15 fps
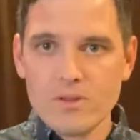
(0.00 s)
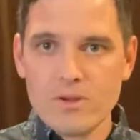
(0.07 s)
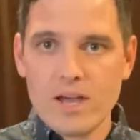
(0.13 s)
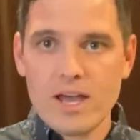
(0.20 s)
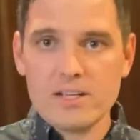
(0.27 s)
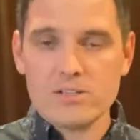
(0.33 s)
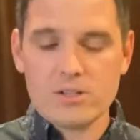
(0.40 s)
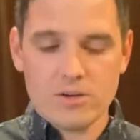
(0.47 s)

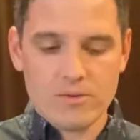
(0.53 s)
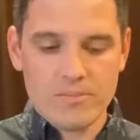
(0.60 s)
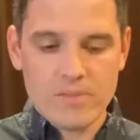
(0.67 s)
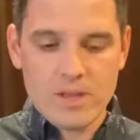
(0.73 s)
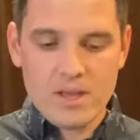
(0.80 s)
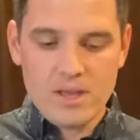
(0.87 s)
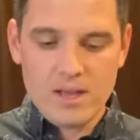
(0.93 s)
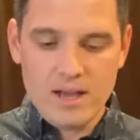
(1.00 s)
Okay, so
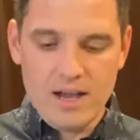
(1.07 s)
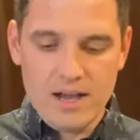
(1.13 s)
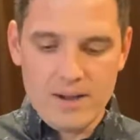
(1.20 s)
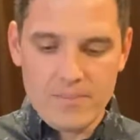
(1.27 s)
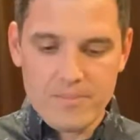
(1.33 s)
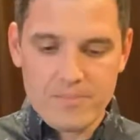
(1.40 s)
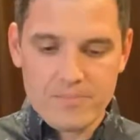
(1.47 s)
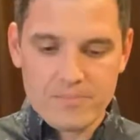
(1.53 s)

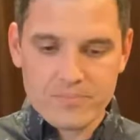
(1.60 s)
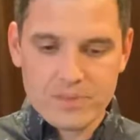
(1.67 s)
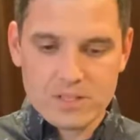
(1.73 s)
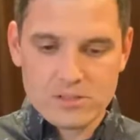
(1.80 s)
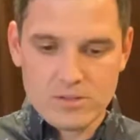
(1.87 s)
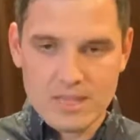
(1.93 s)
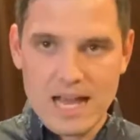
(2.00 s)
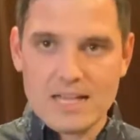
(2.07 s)
um,
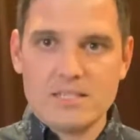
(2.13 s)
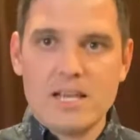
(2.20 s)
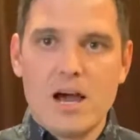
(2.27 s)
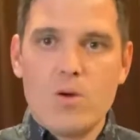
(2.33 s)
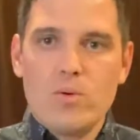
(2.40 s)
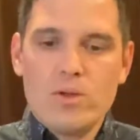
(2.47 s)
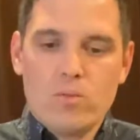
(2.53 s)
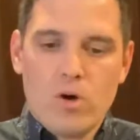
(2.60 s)
so that's
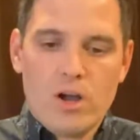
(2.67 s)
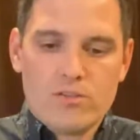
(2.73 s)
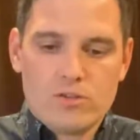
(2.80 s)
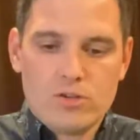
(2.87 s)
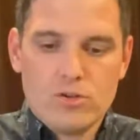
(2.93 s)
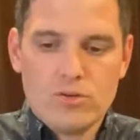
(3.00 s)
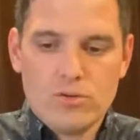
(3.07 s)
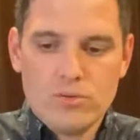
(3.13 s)
how we want
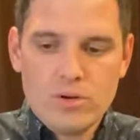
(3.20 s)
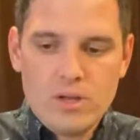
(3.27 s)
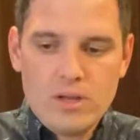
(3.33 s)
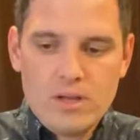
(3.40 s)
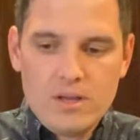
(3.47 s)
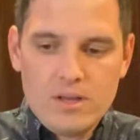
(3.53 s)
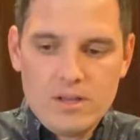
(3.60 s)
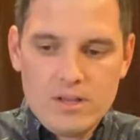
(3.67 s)
to,
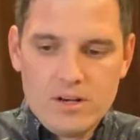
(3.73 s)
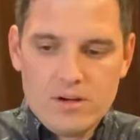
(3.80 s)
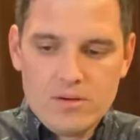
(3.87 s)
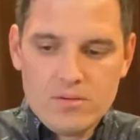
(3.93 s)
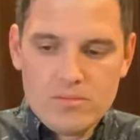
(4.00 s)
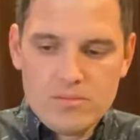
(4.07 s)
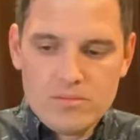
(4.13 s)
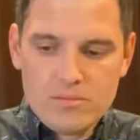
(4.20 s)
you
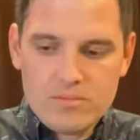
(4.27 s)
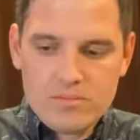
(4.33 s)
know,